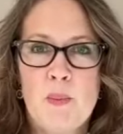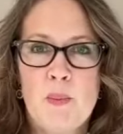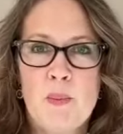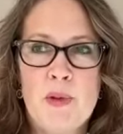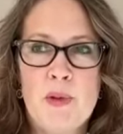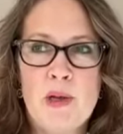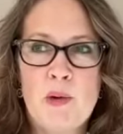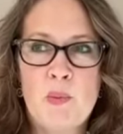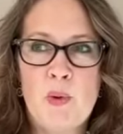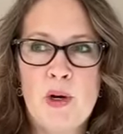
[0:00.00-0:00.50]

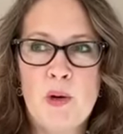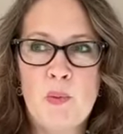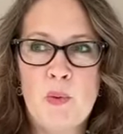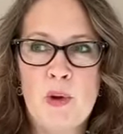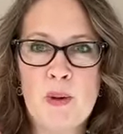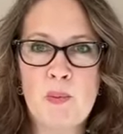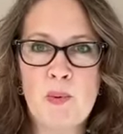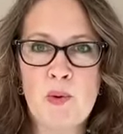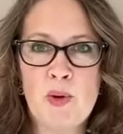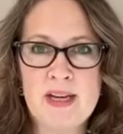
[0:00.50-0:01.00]
But what I
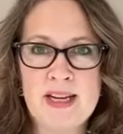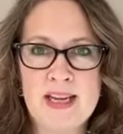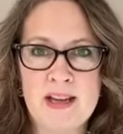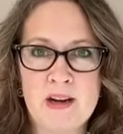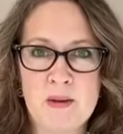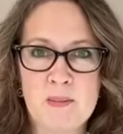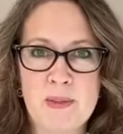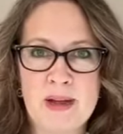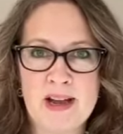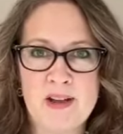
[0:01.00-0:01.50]
want to point
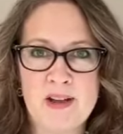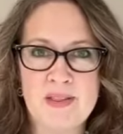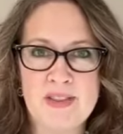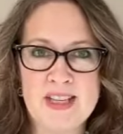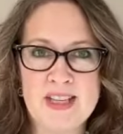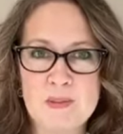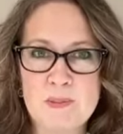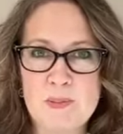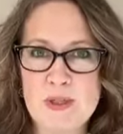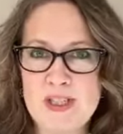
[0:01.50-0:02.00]
out about
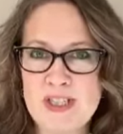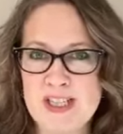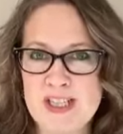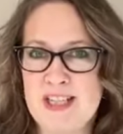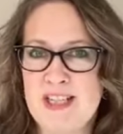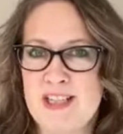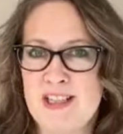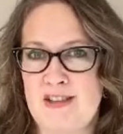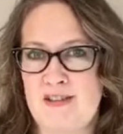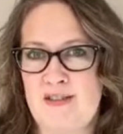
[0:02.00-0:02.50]
this
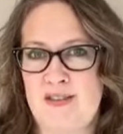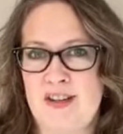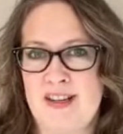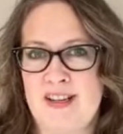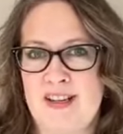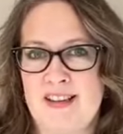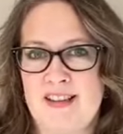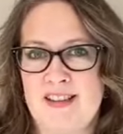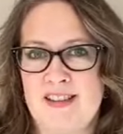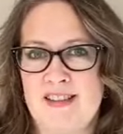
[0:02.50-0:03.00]
particular
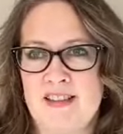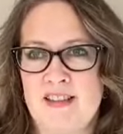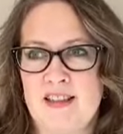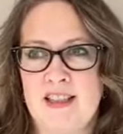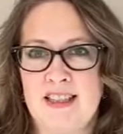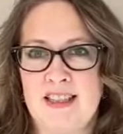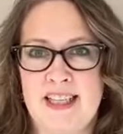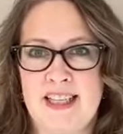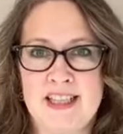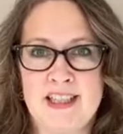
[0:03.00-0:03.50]
phrase,
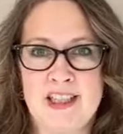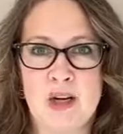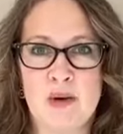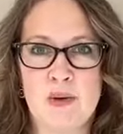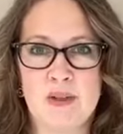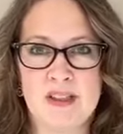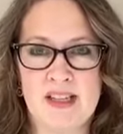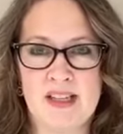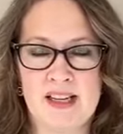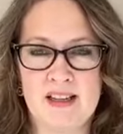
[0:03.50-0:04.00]
let
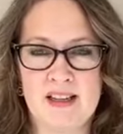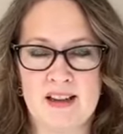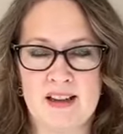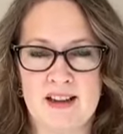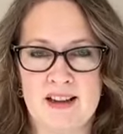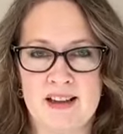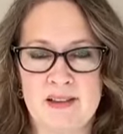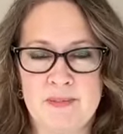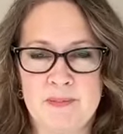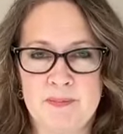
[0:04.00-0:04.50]
go and let
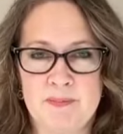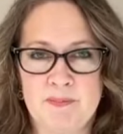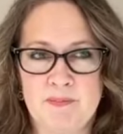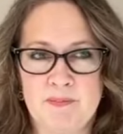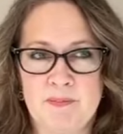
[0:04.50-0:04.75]
God,